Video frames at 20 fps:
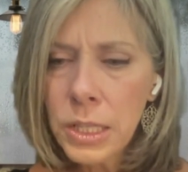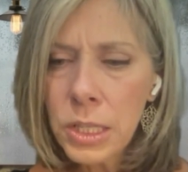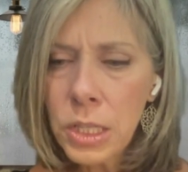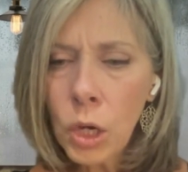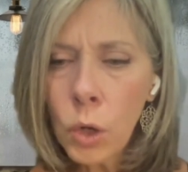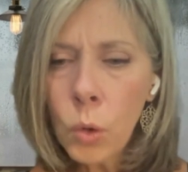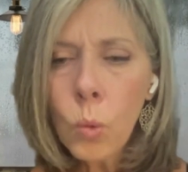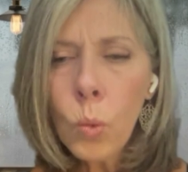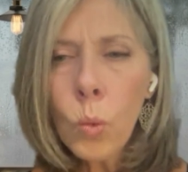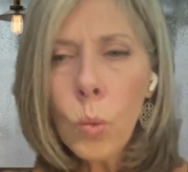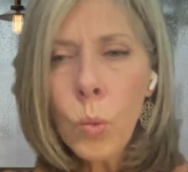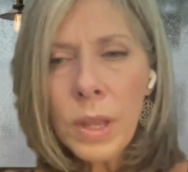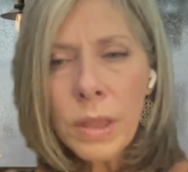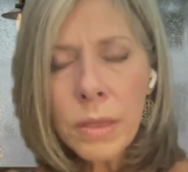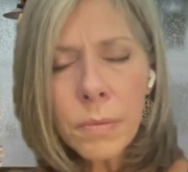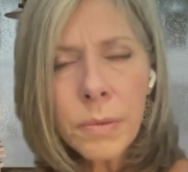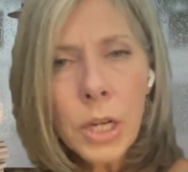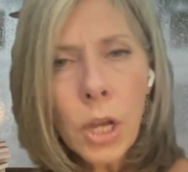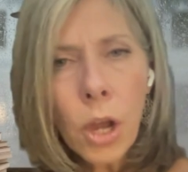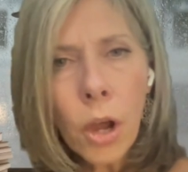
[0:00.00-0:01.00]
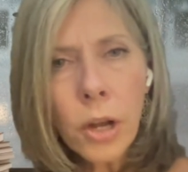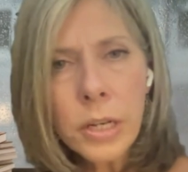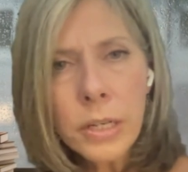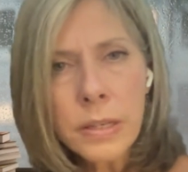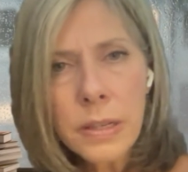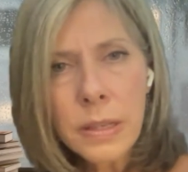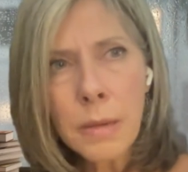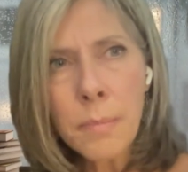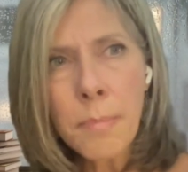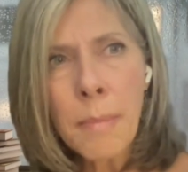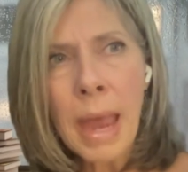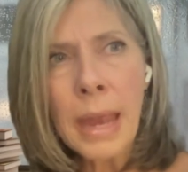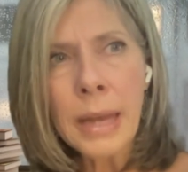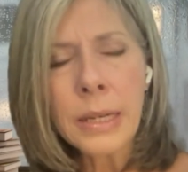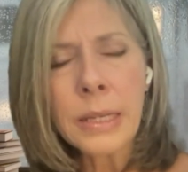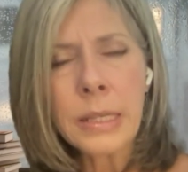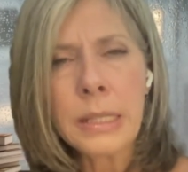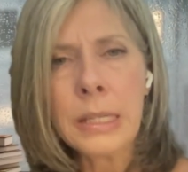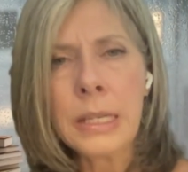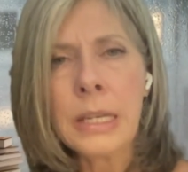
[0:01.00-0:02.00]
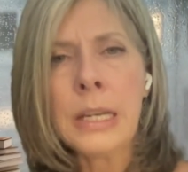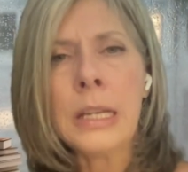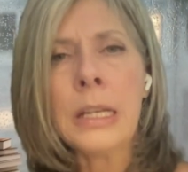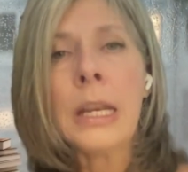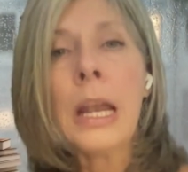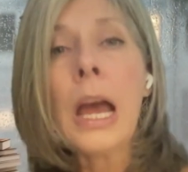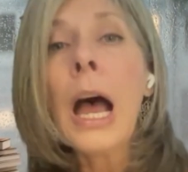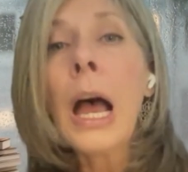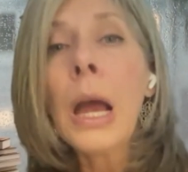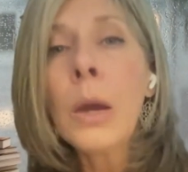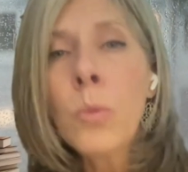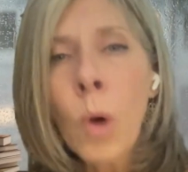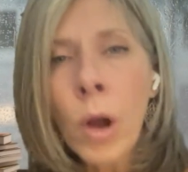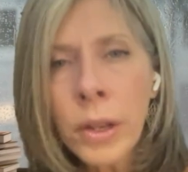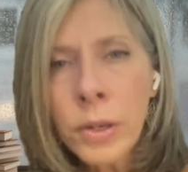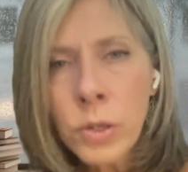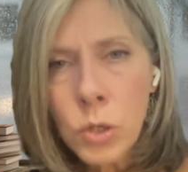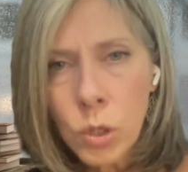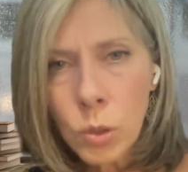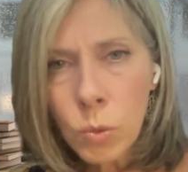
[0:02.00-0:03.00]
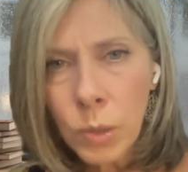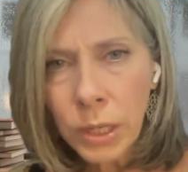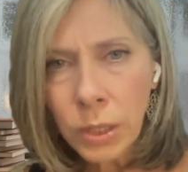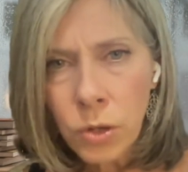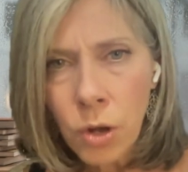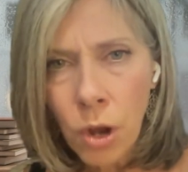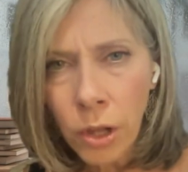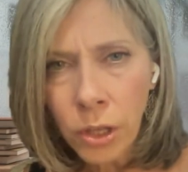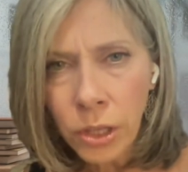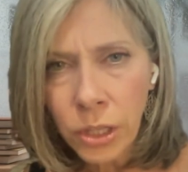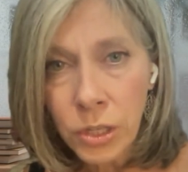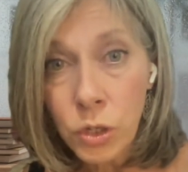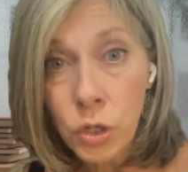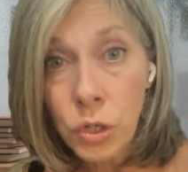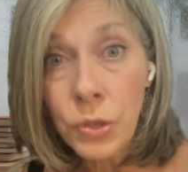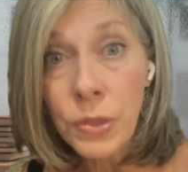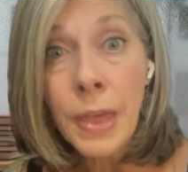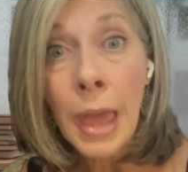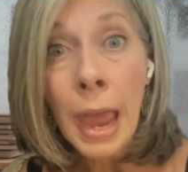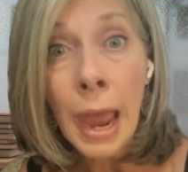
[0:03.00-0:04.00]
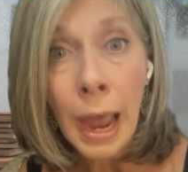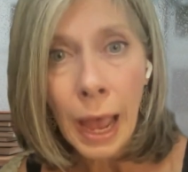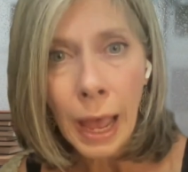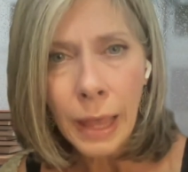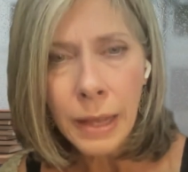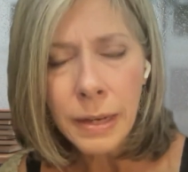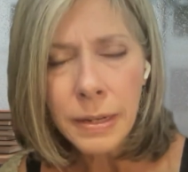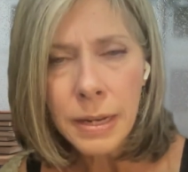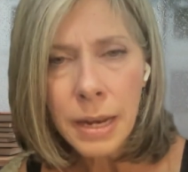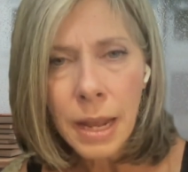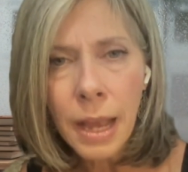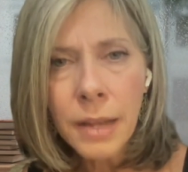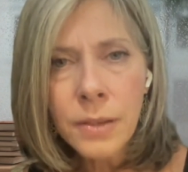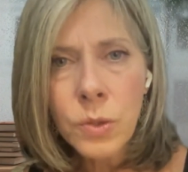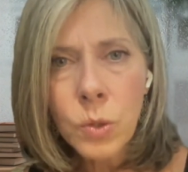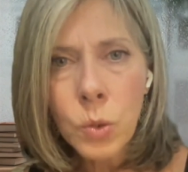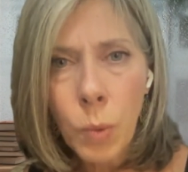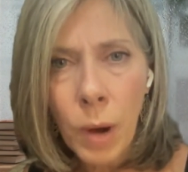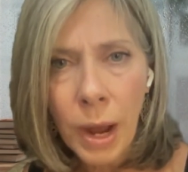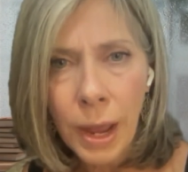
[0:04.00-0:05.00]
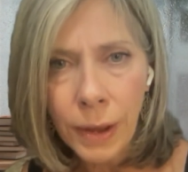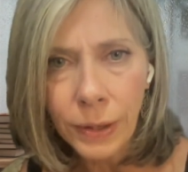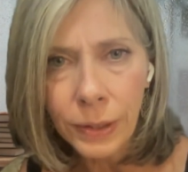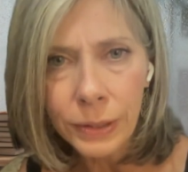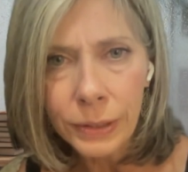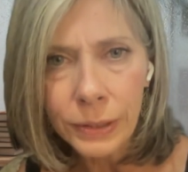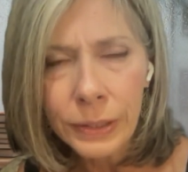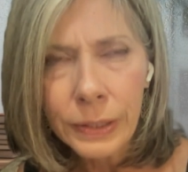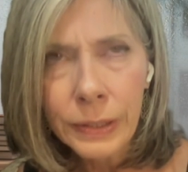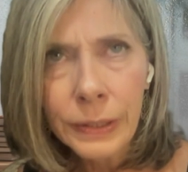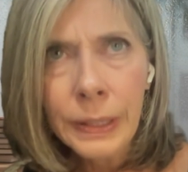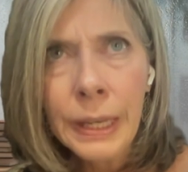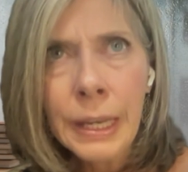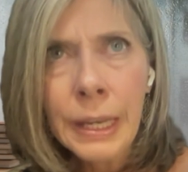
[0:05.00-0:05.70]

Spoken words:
So, with regard to the magazine, I want to acknowledge that as well.